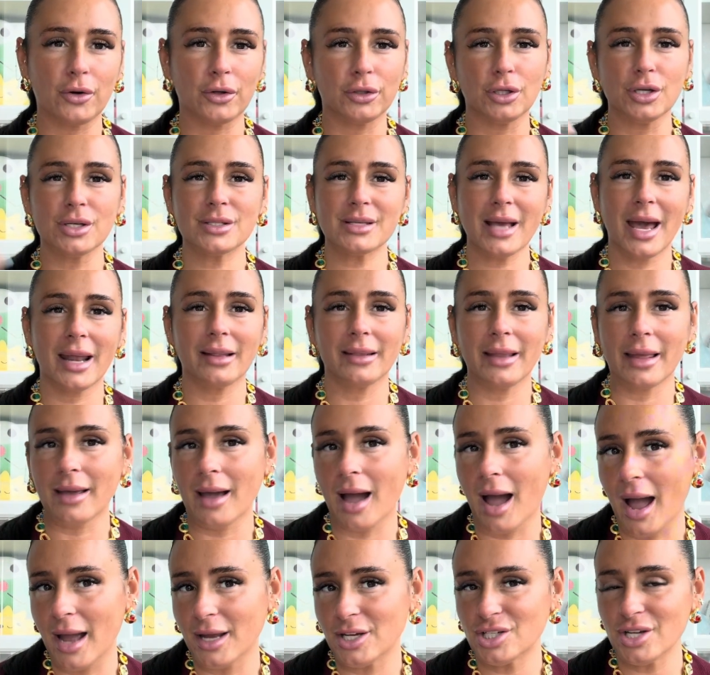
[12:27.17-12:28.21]
It looks kind of like
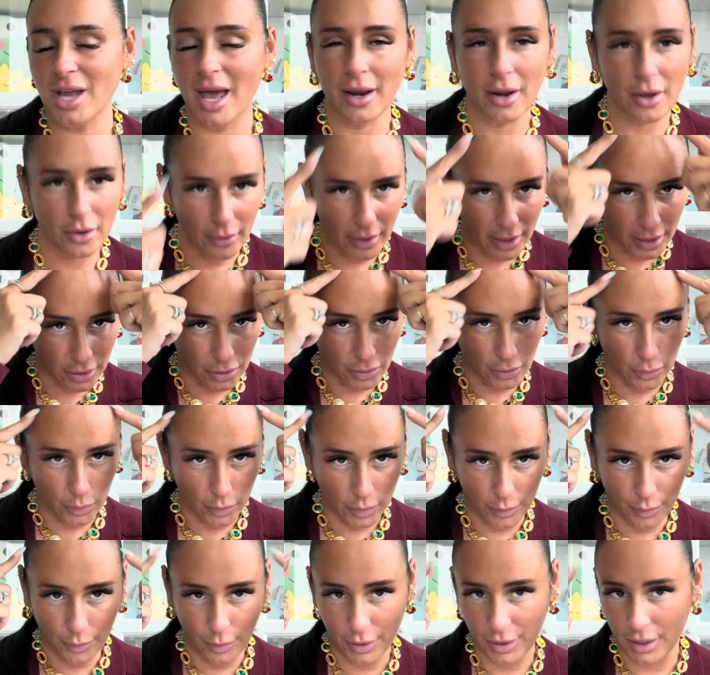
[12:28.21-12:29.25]
eyeshadow, and you
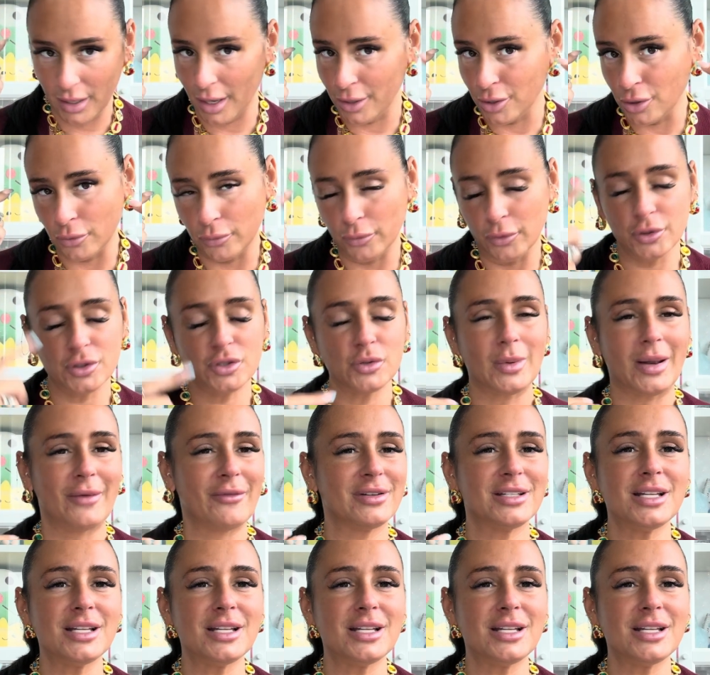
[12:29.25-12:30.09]
would put it on your roots, whatever.